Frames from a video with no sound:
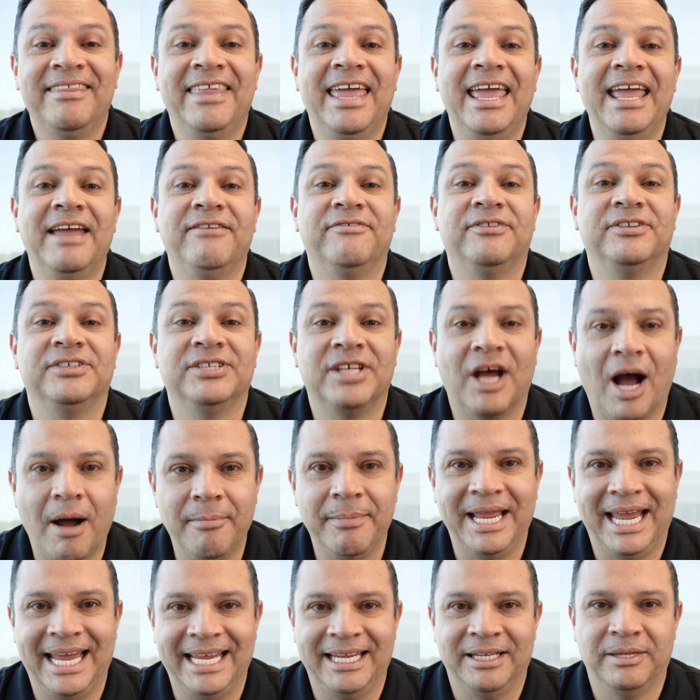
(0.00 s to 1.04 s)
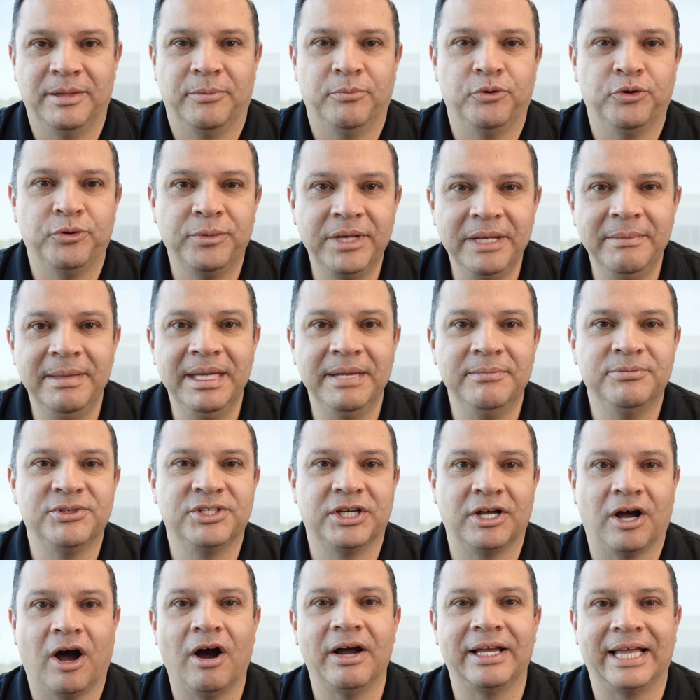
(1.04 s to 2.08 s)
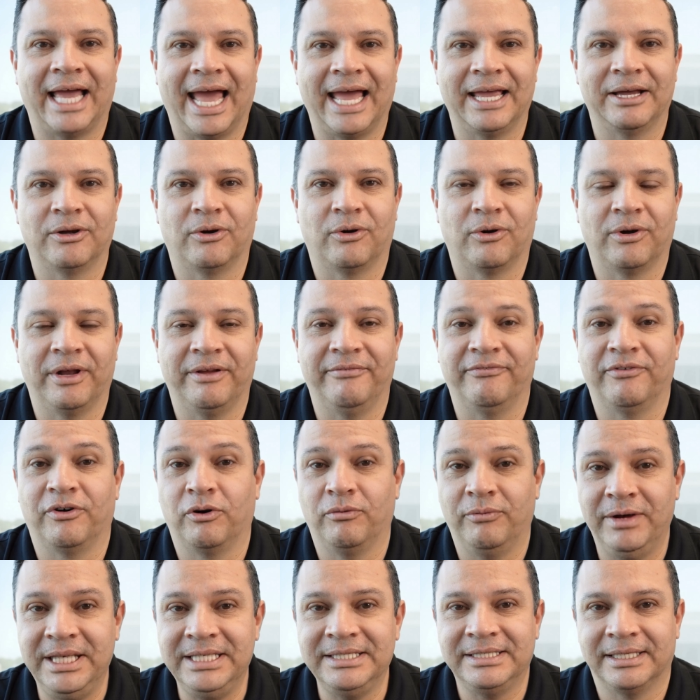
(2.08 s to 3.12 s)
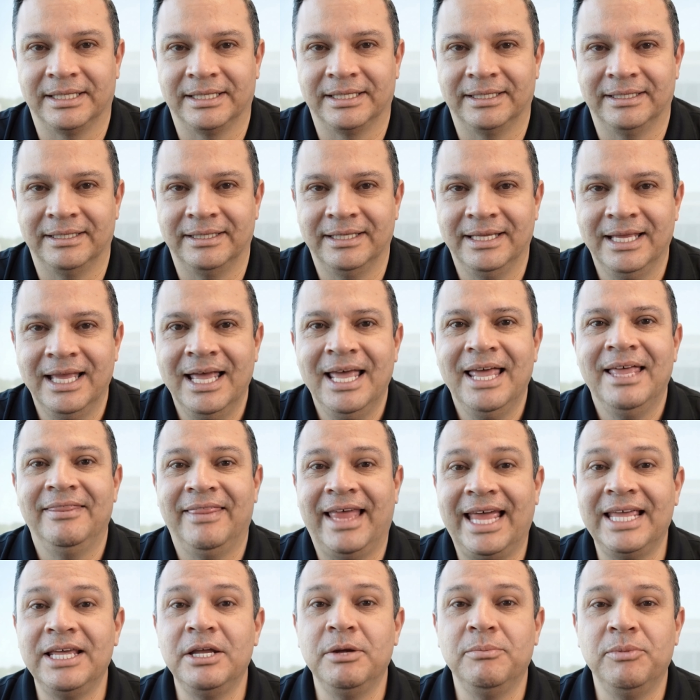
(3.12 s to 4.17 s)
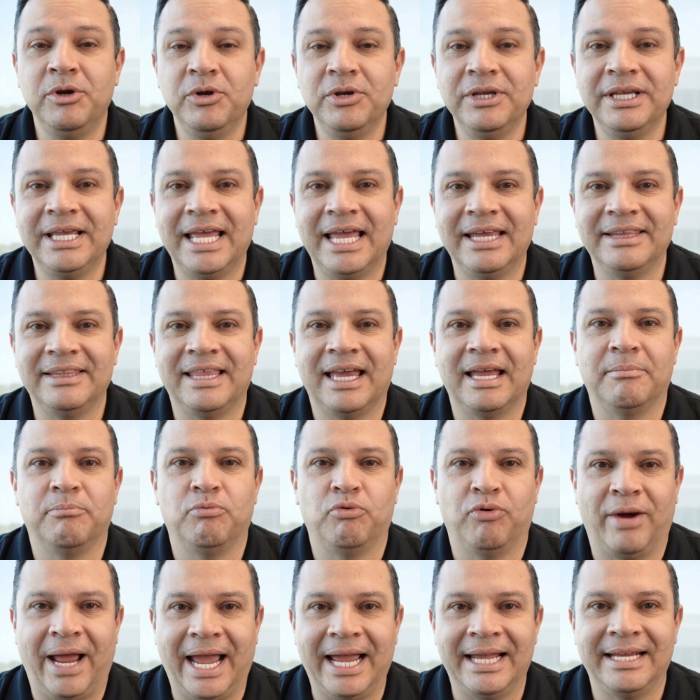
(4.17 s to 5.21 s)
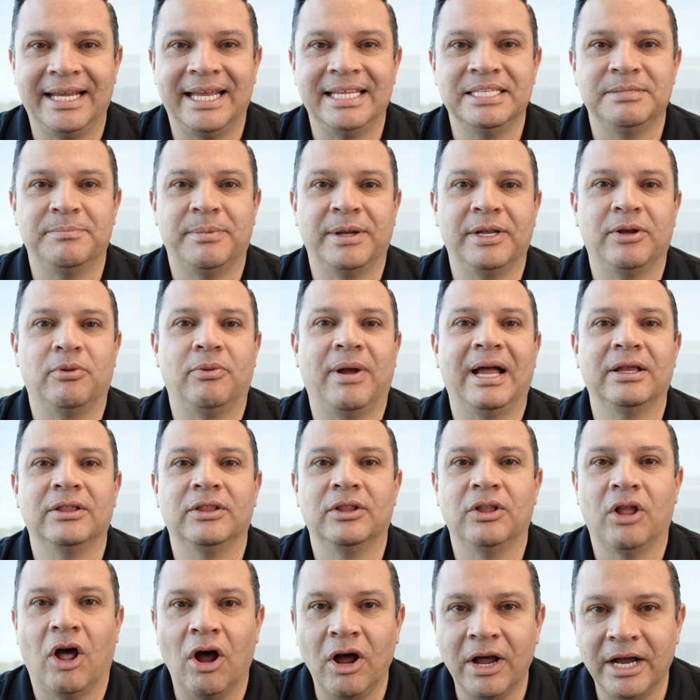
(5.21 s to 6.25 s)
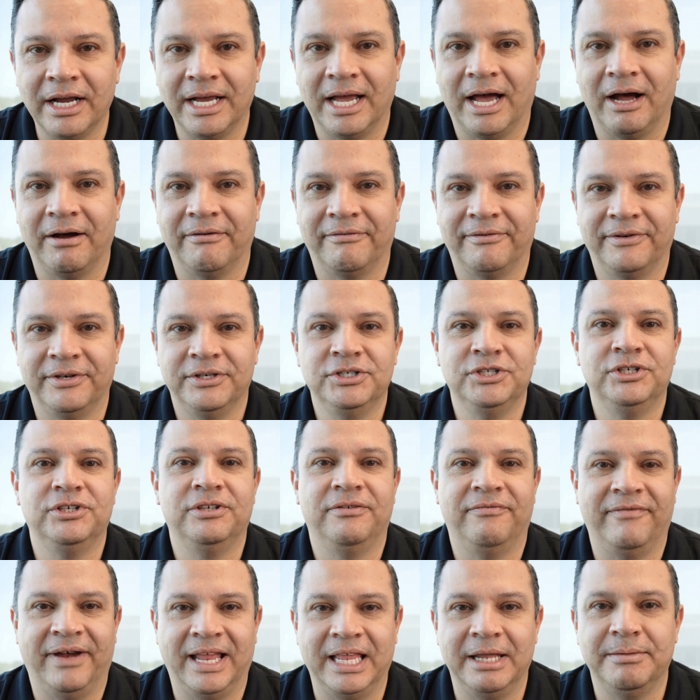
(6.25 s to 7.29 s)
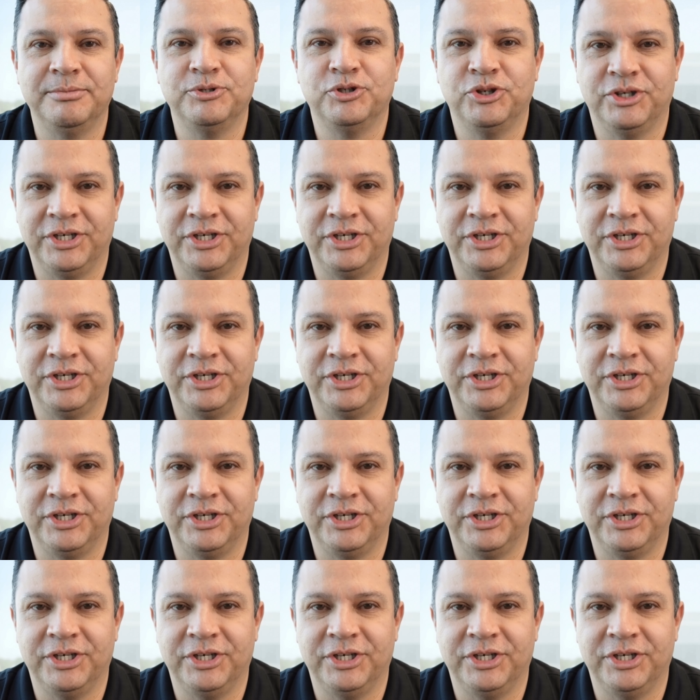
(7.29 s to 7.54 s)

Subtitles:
They have dominated the premium cigar category for a reason. They communicate that a brand has been around long enough to develop